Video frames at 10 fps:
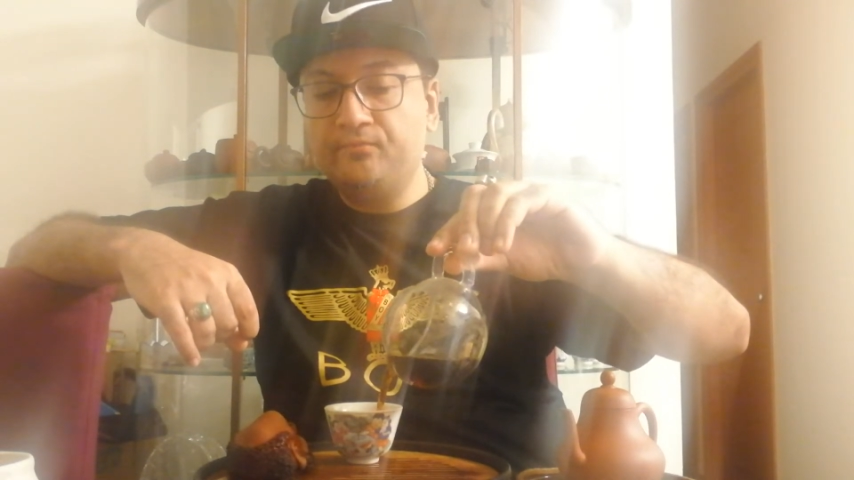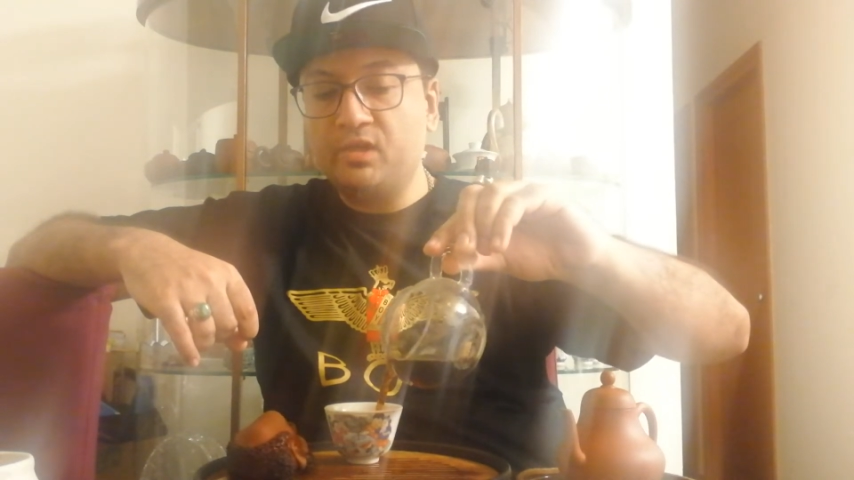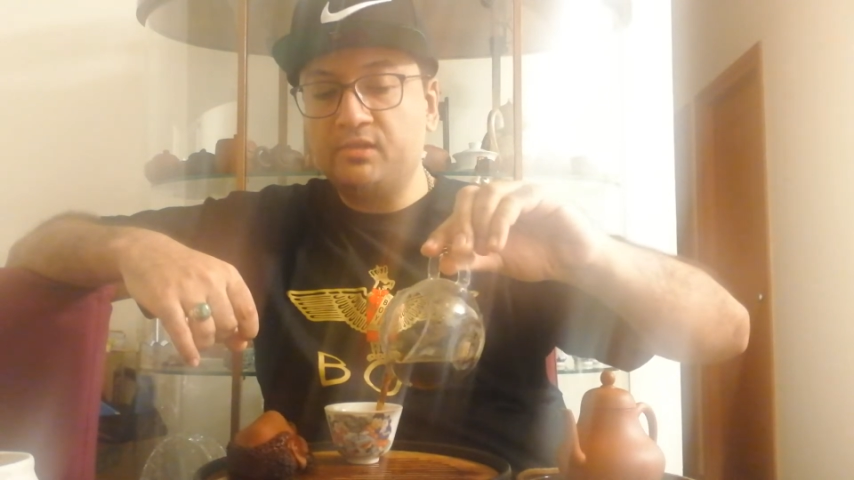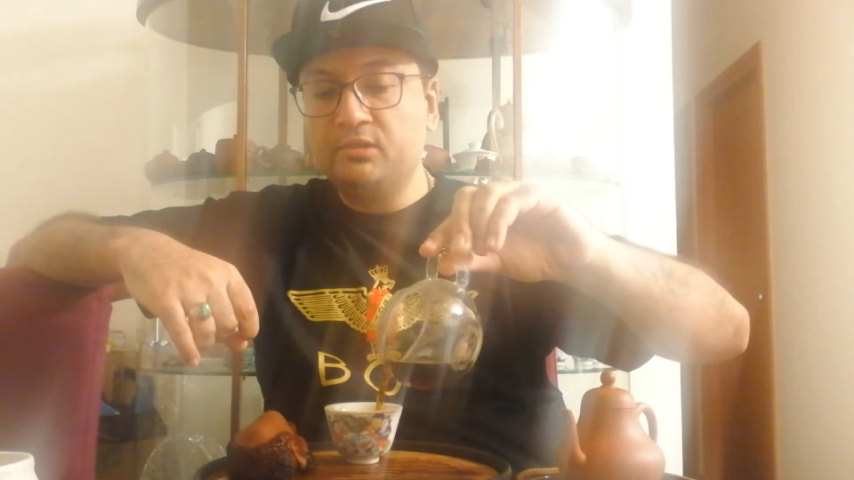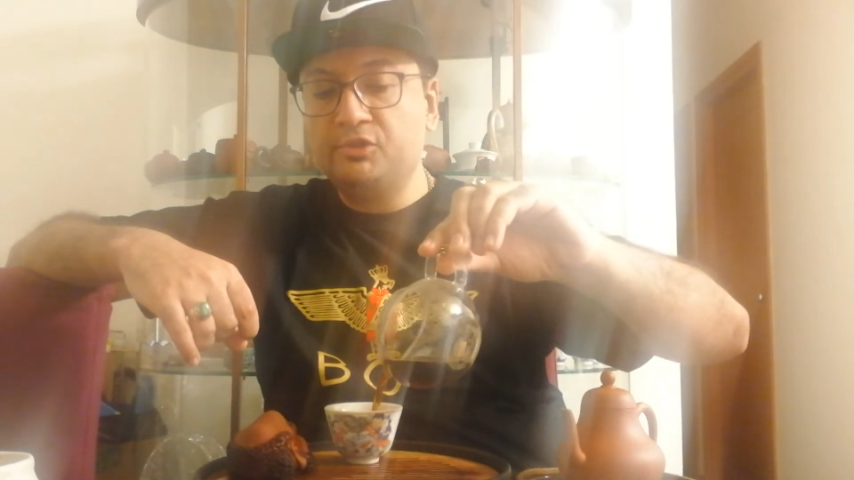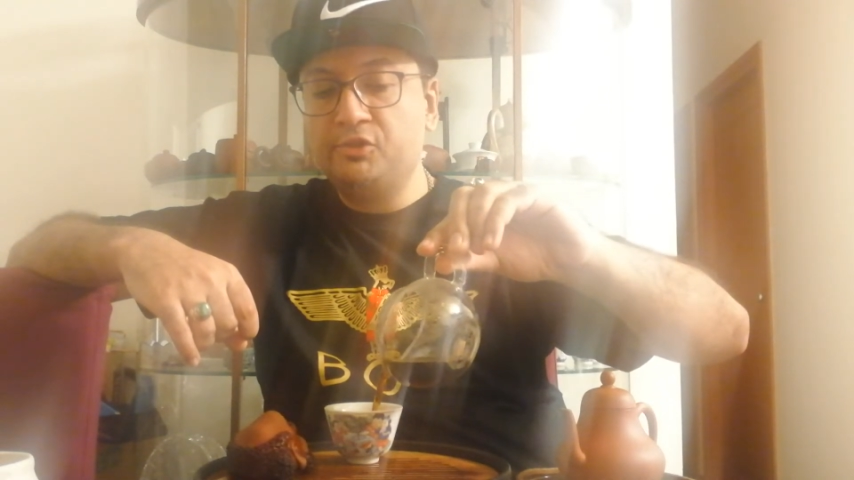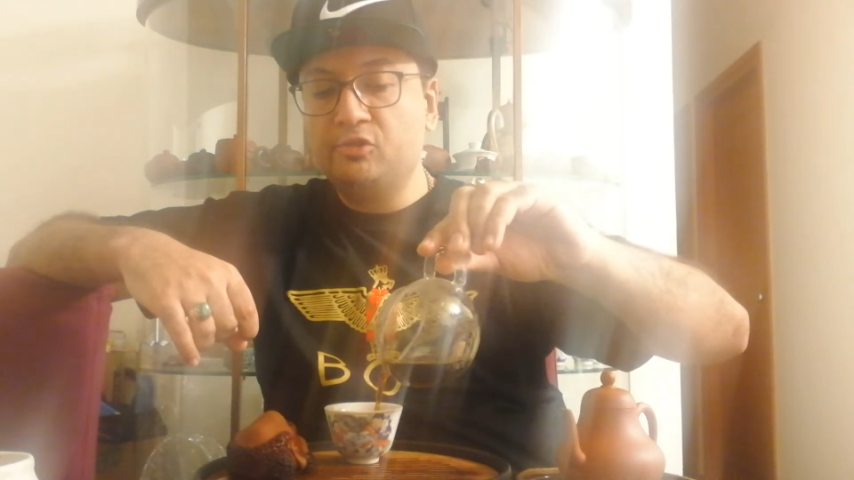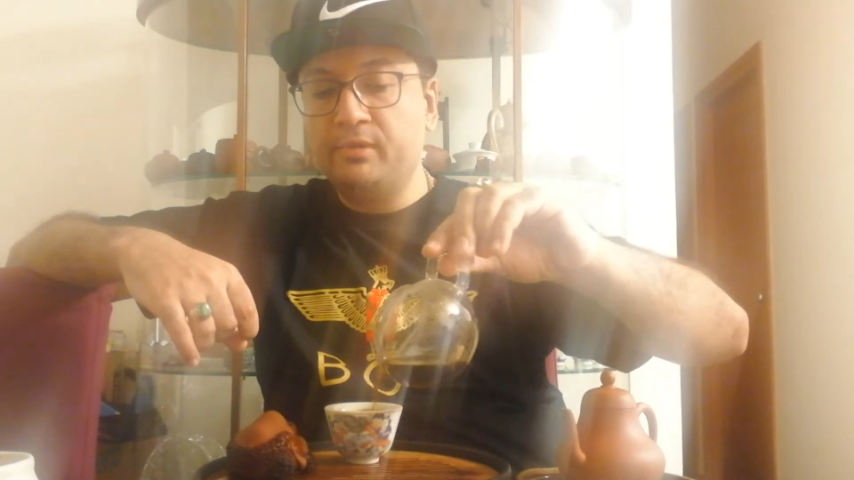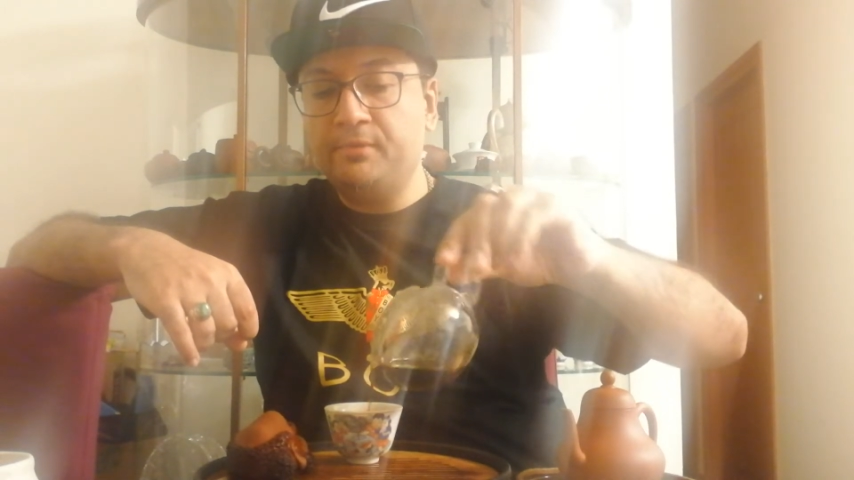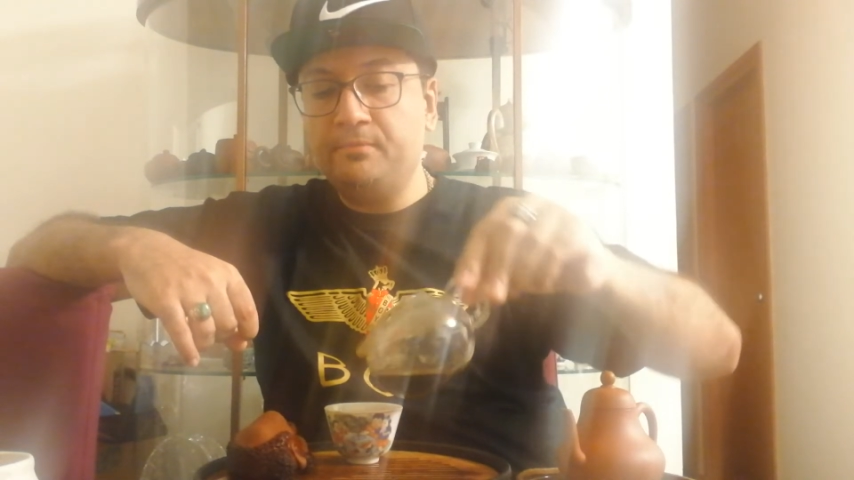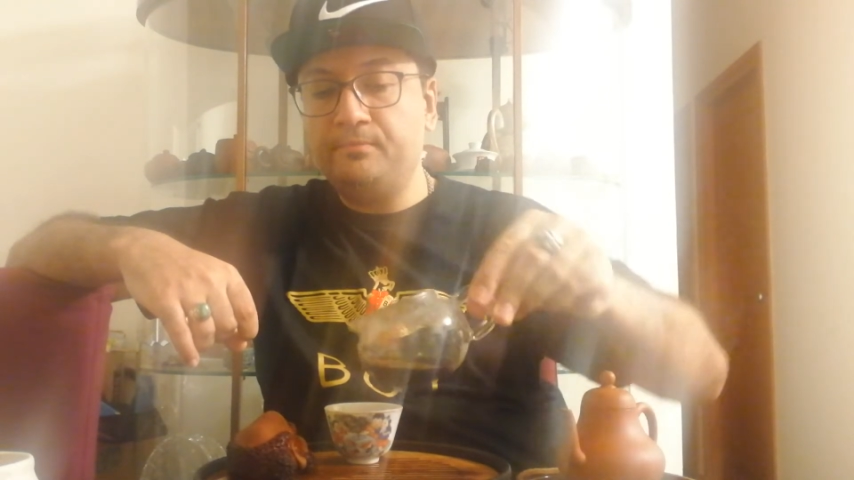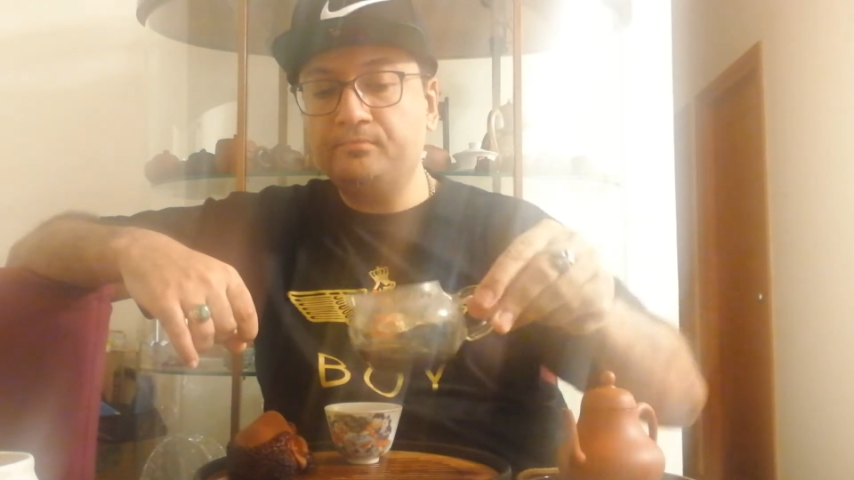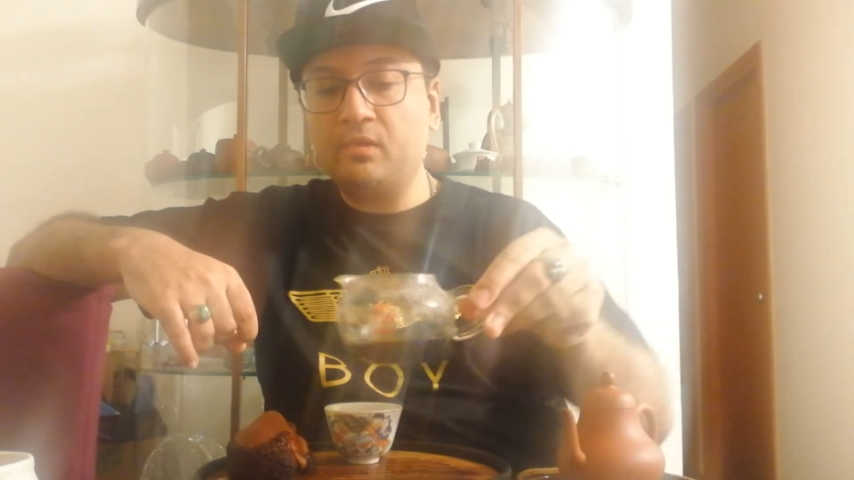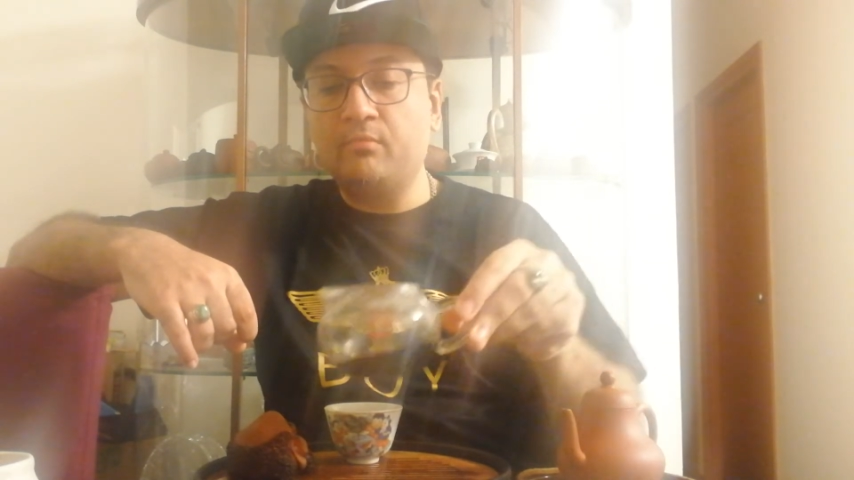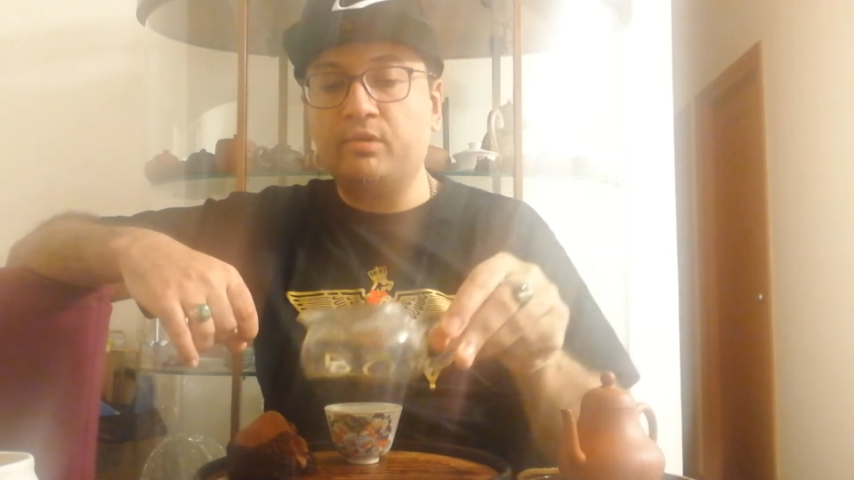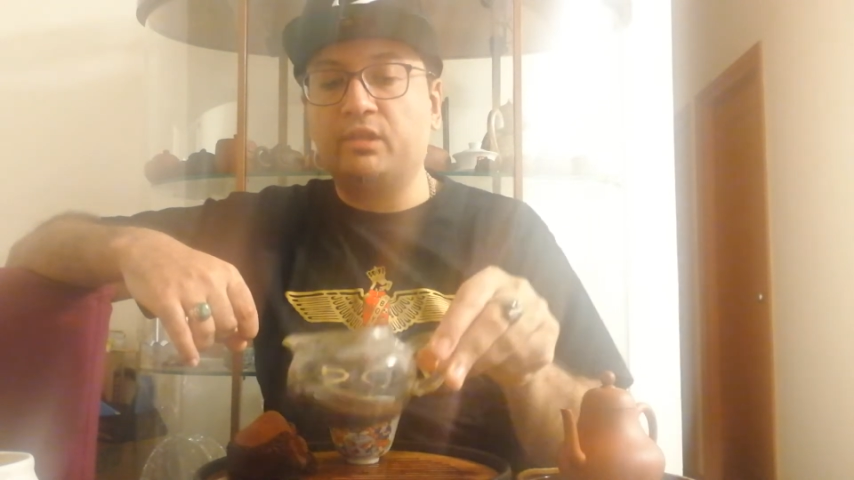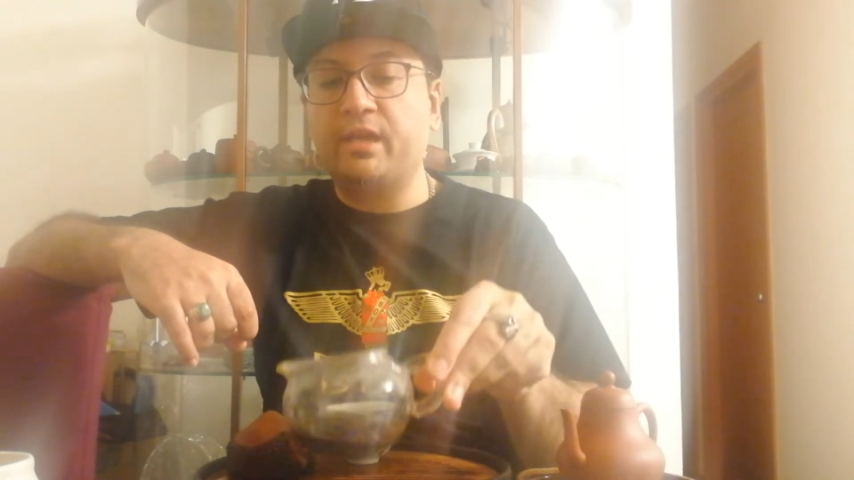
Still jujube, but